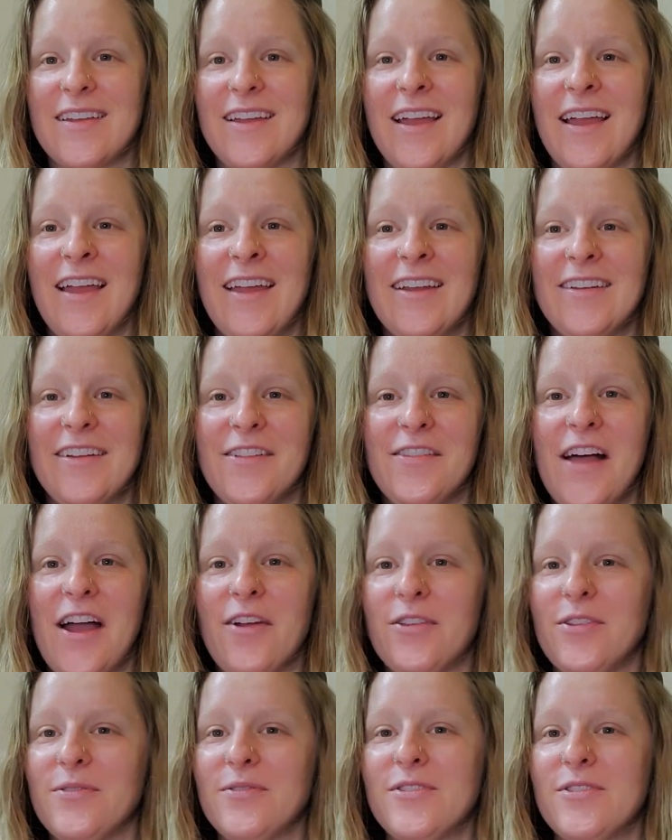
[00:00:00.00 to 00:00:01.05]
And allow
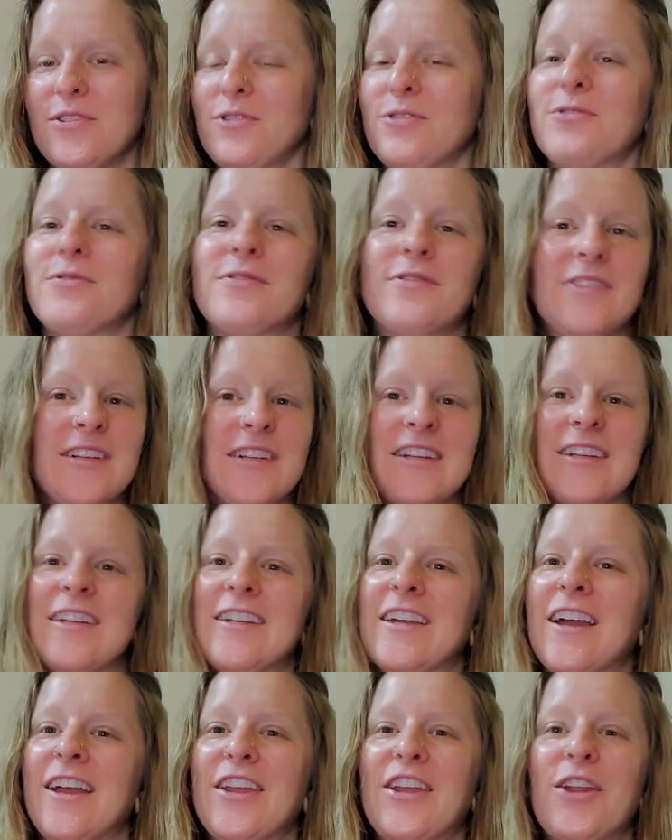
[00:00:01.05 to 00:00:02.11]
you to,
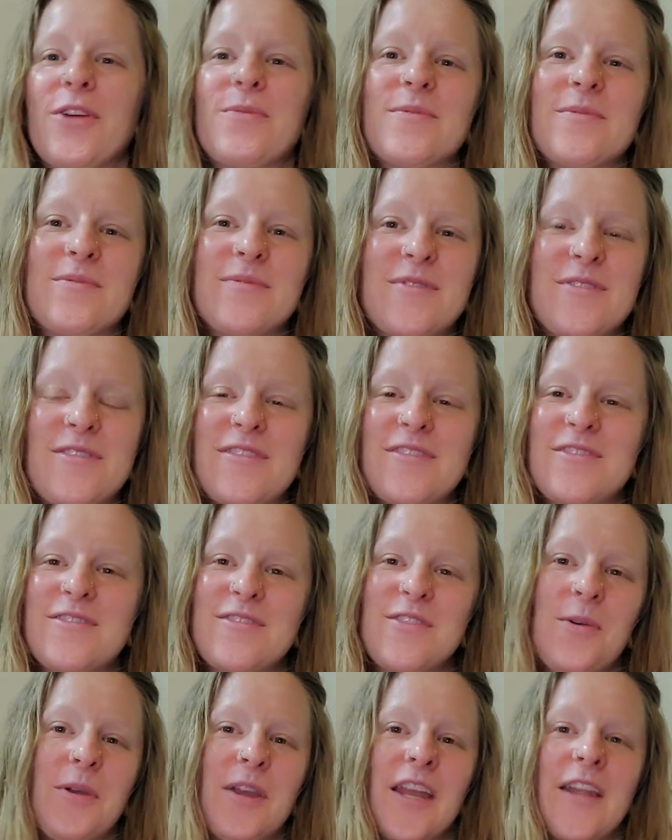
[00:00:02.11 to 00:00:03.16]

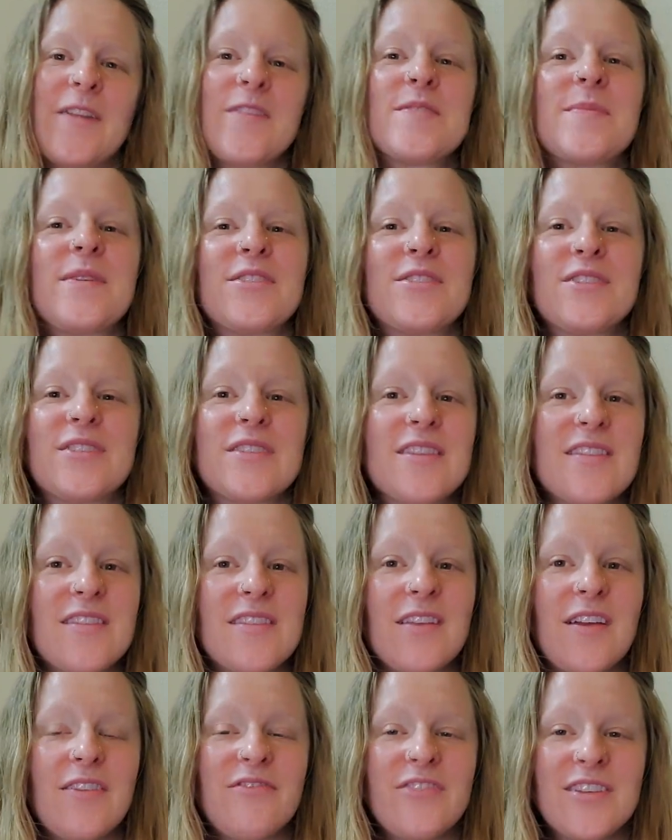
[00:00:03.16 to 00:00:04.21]
soak in as much
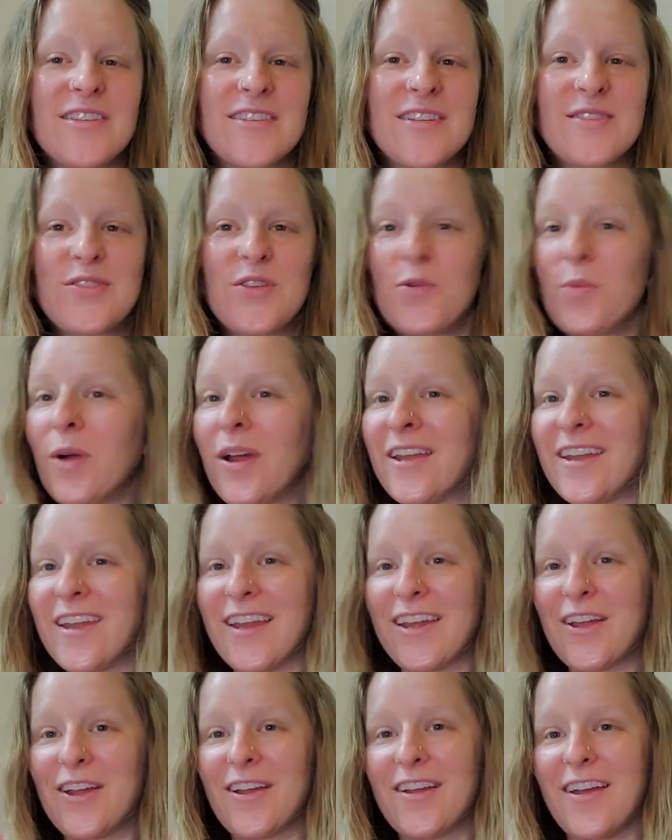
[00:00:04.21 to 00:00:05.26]
of this as you want,
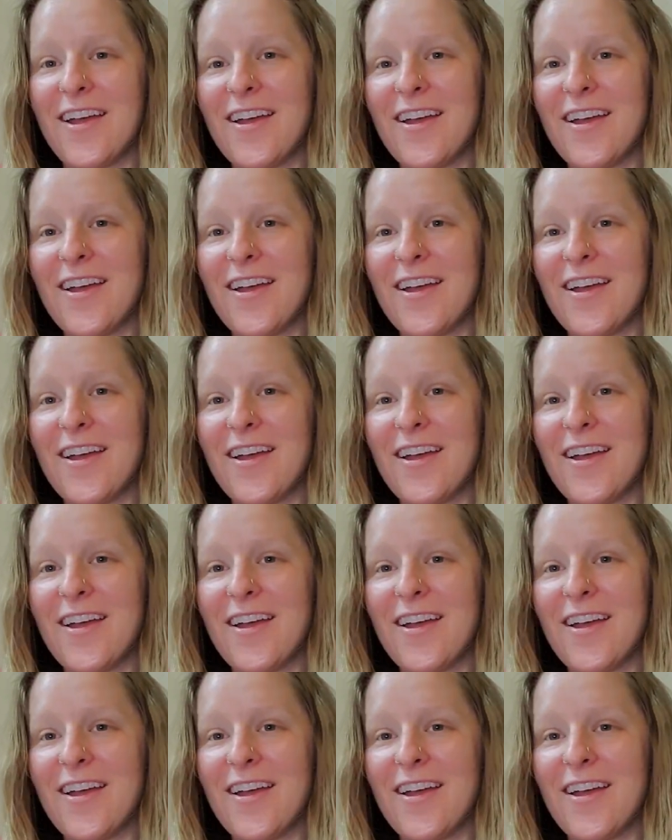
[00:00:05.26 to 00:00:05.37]
and